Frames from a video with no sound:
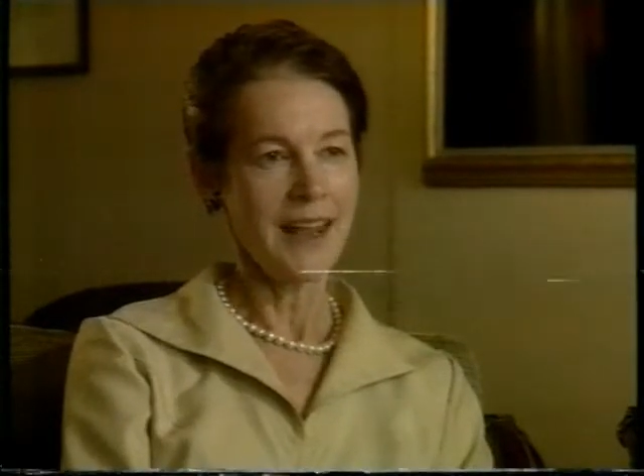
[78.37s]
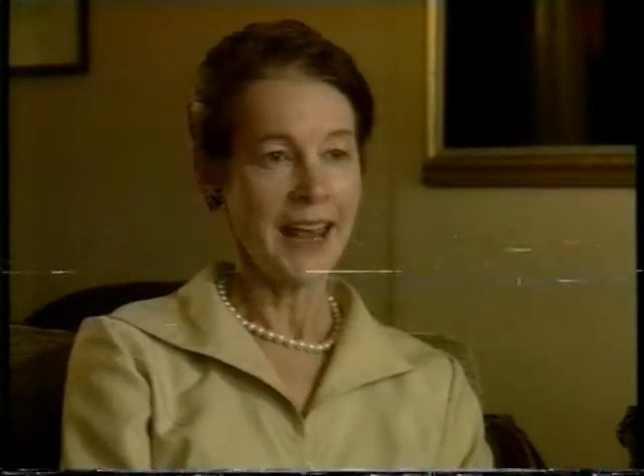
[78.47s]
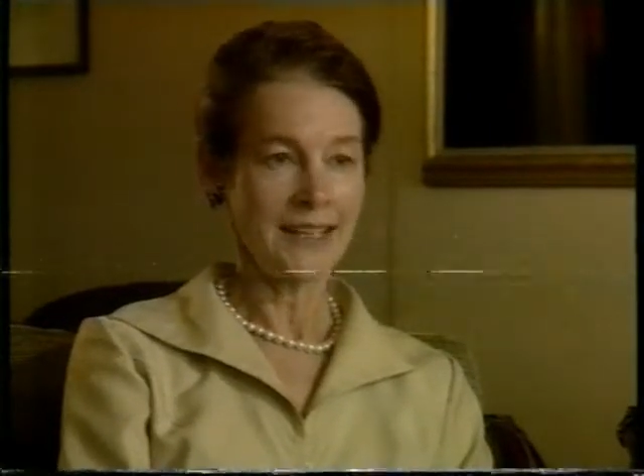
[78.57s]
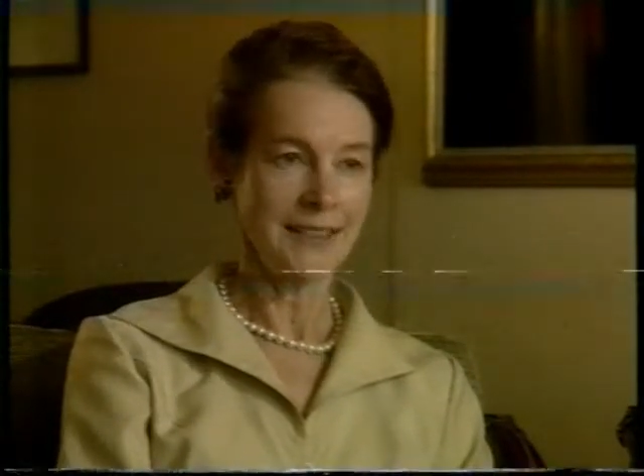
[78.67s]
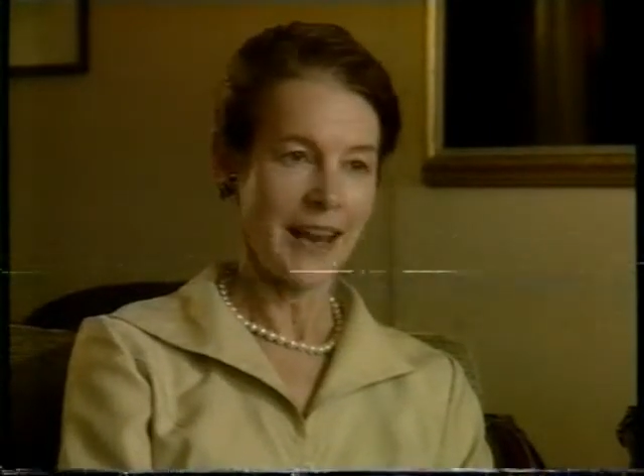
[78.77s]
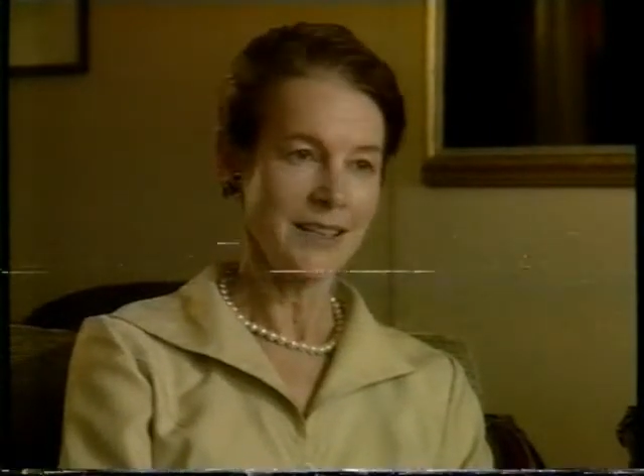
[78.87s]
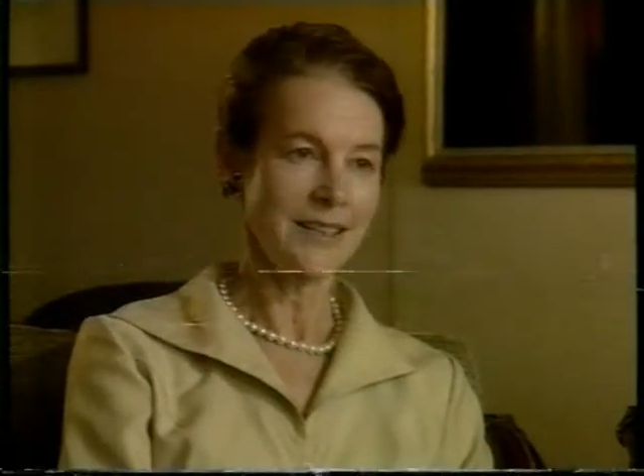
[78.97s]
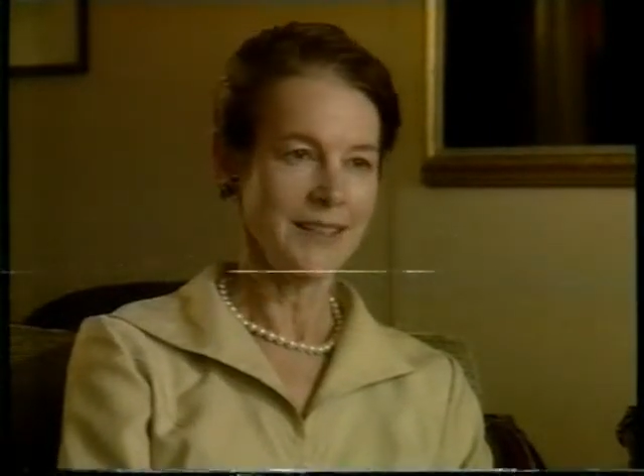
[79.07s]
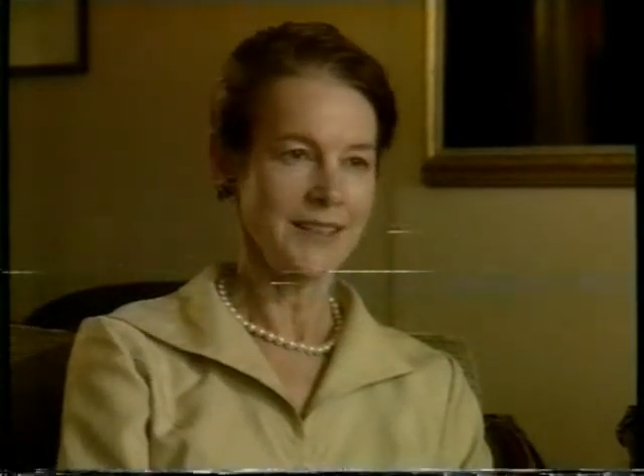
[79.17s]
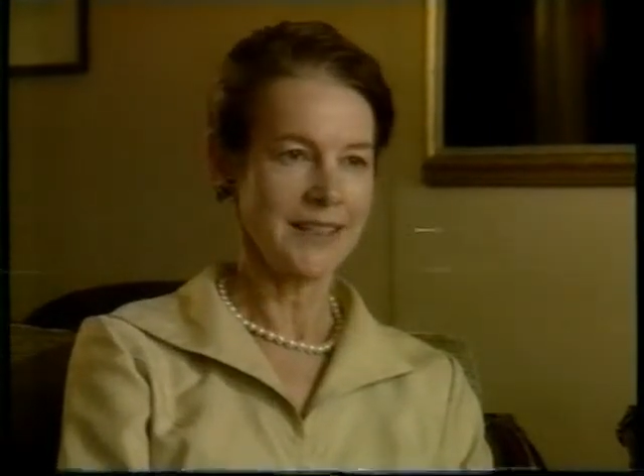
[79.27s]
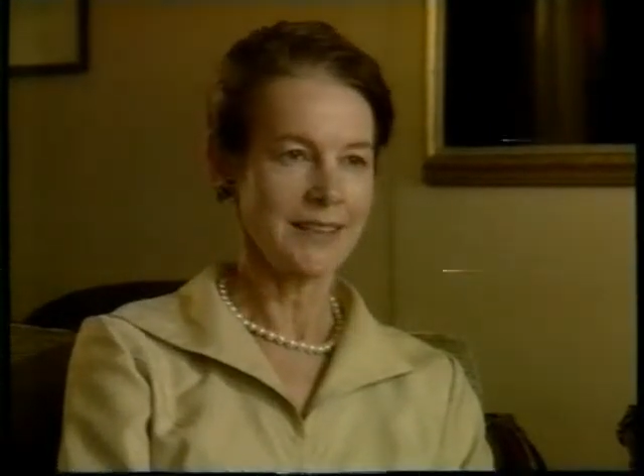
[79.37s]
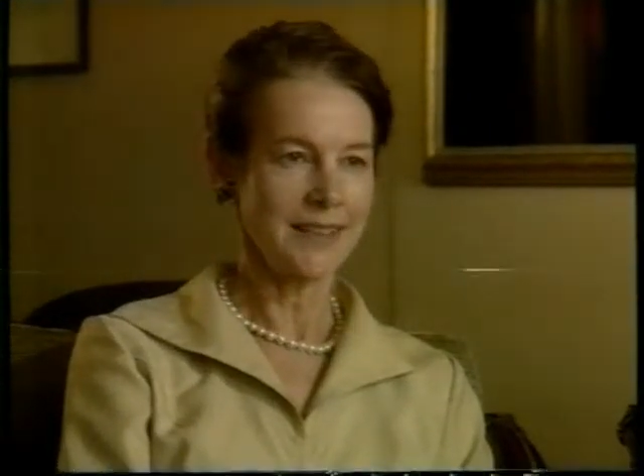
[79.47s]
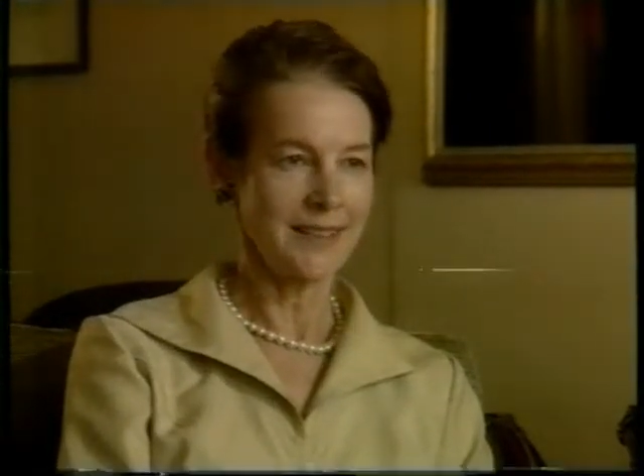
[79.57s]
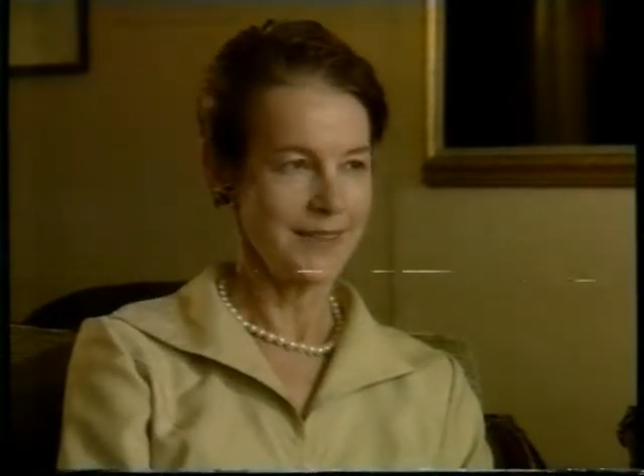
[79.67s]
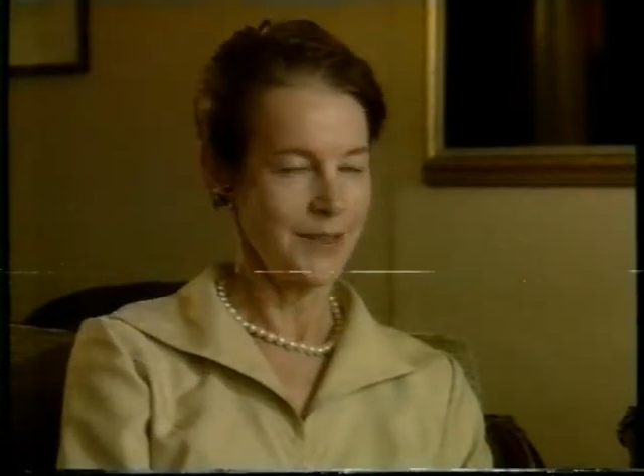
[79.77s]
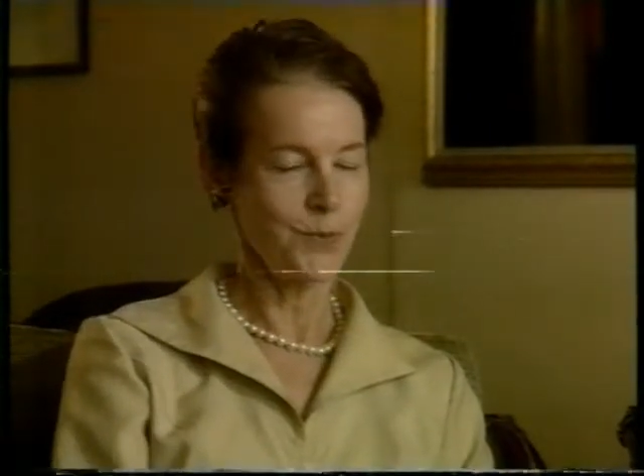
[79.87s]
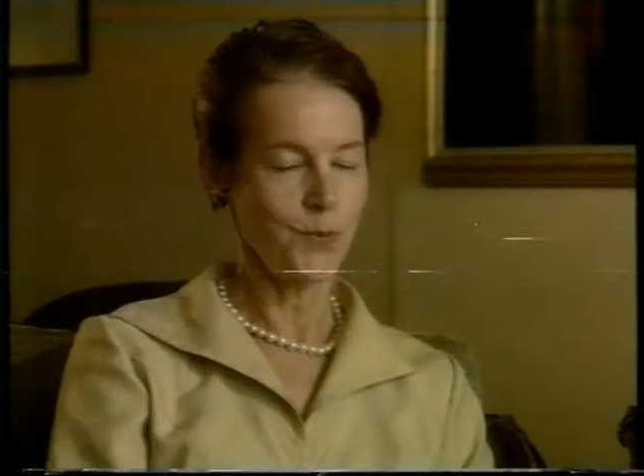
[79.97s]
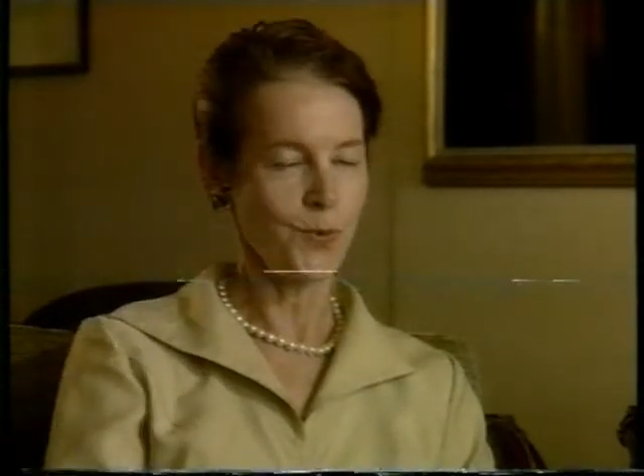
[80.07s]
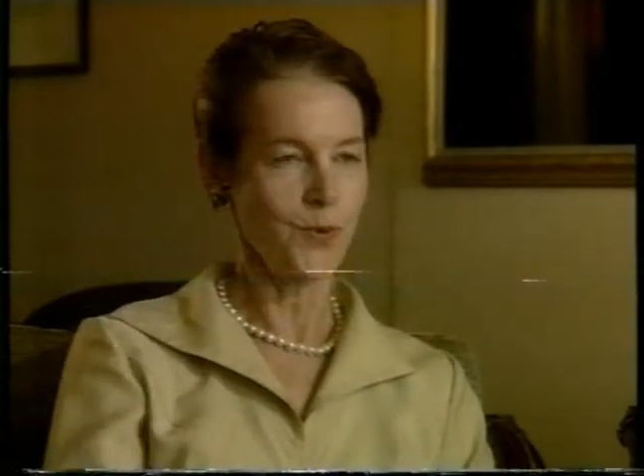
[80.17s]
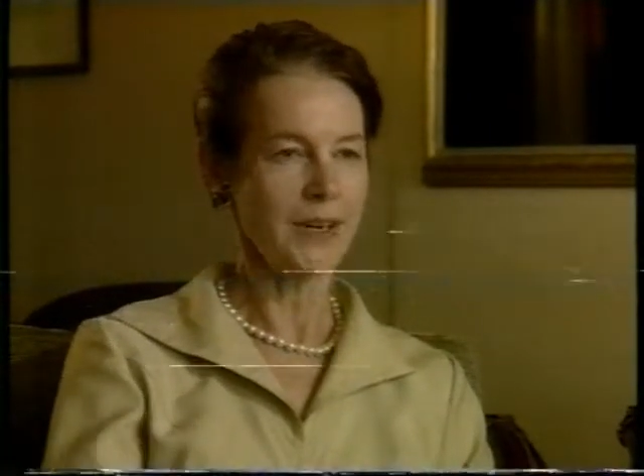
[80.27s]
as Anthony thinks, that the
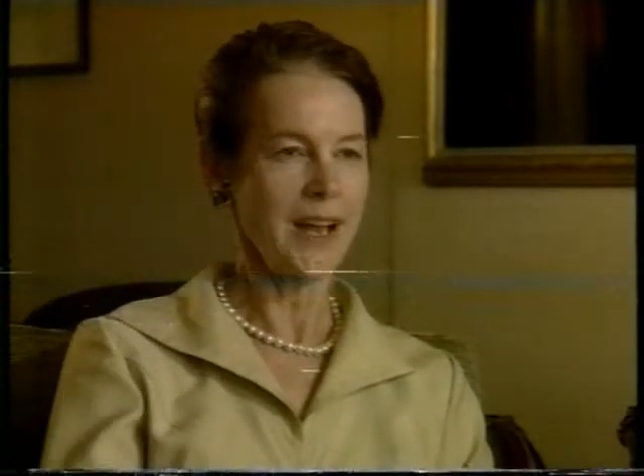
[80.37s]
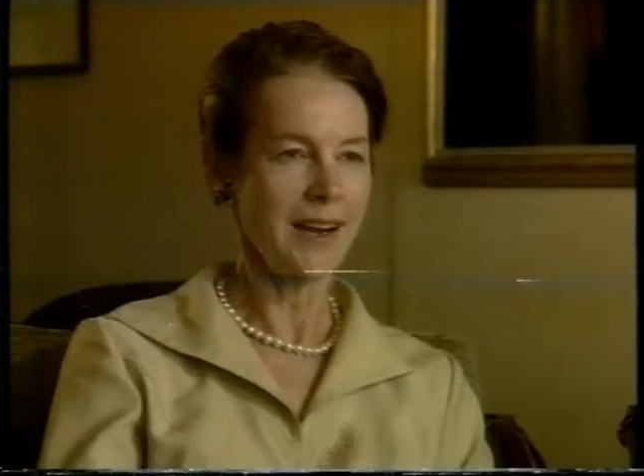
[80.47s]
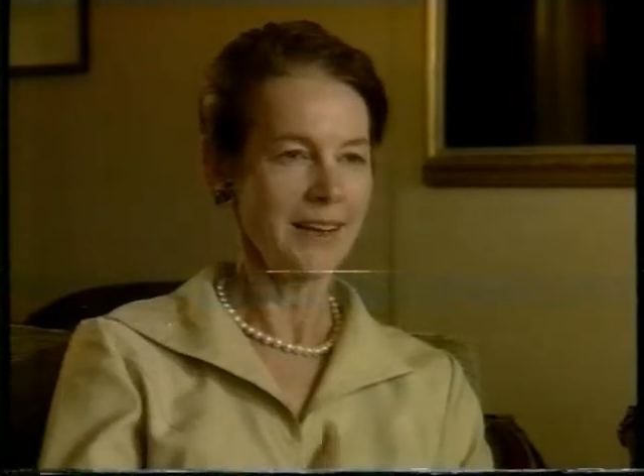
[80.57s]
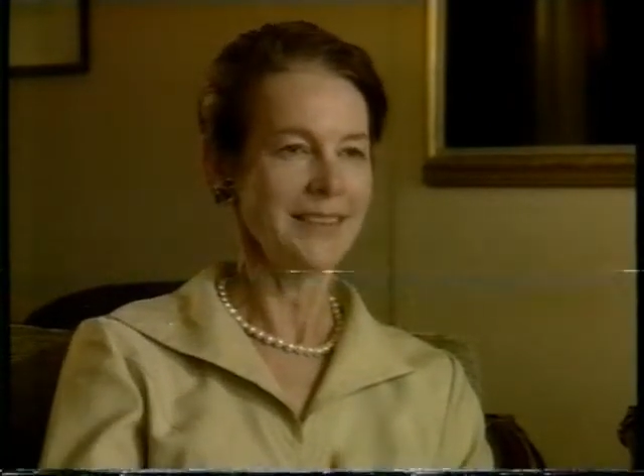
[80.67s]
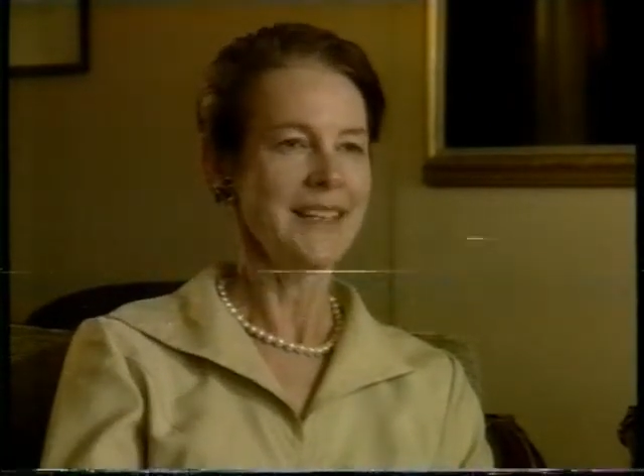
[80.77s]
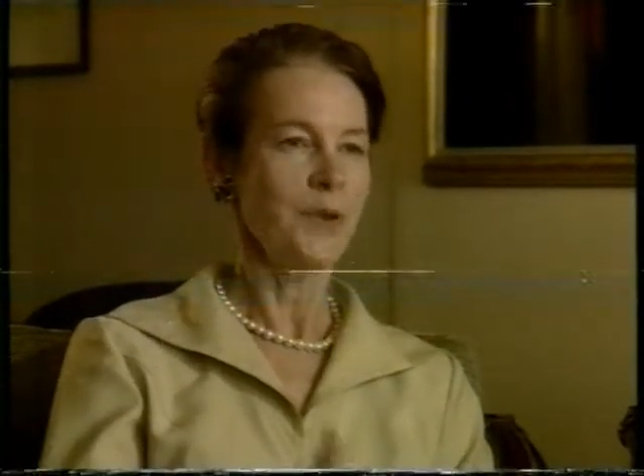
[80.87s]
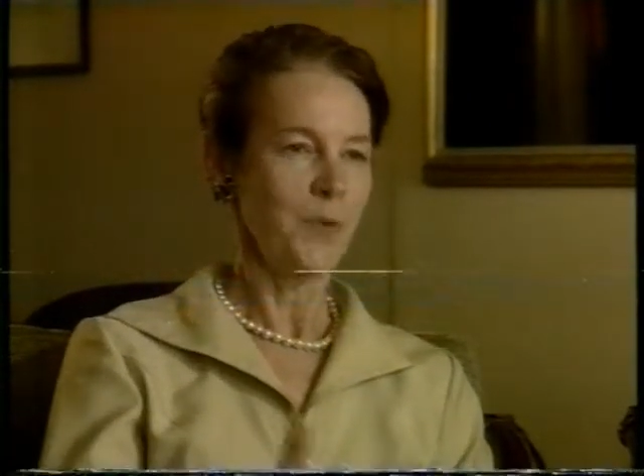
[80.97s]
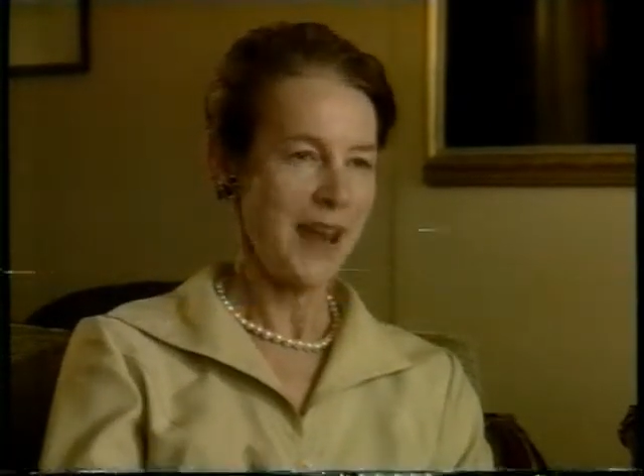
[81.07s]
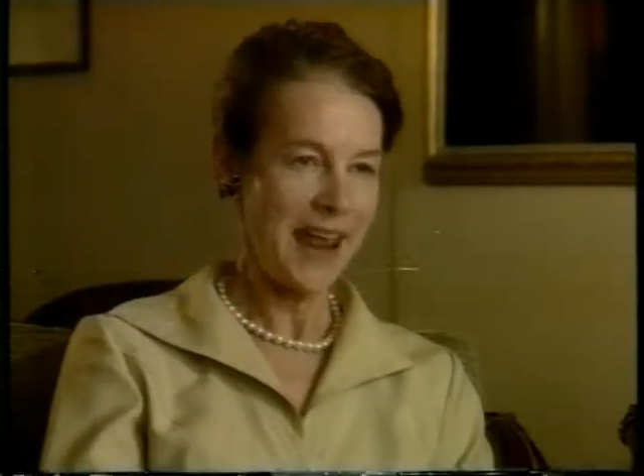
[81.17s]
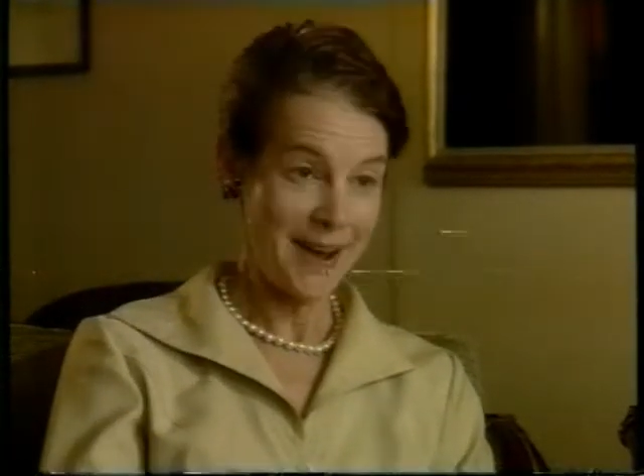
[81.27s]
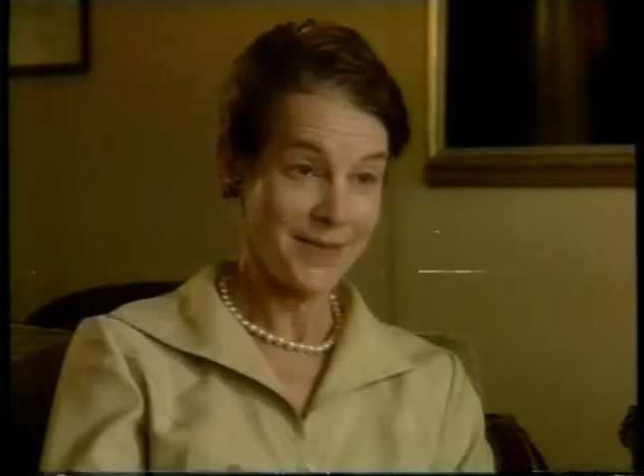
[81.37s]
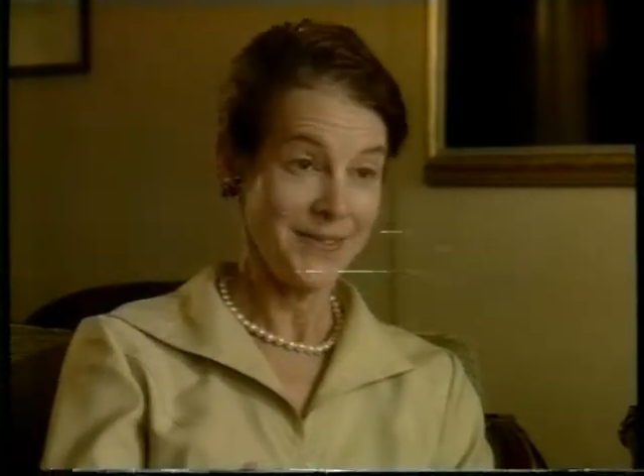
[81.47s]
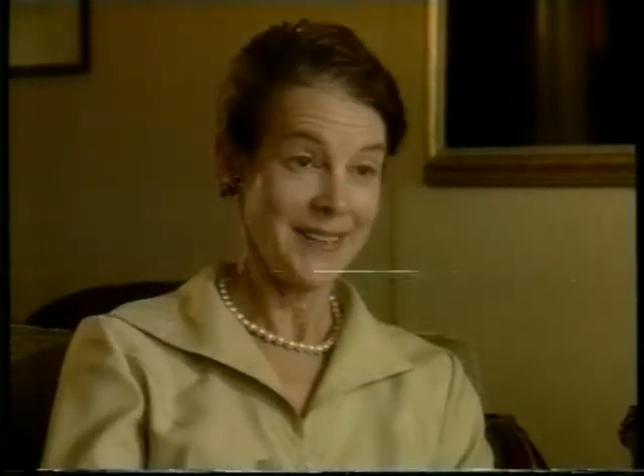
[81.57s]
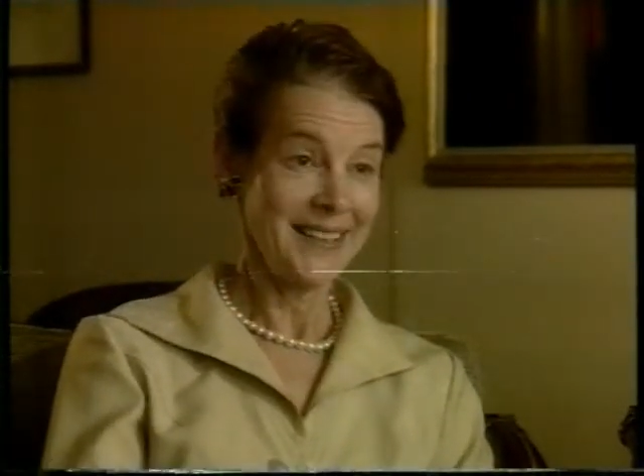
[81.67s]
more colour we have,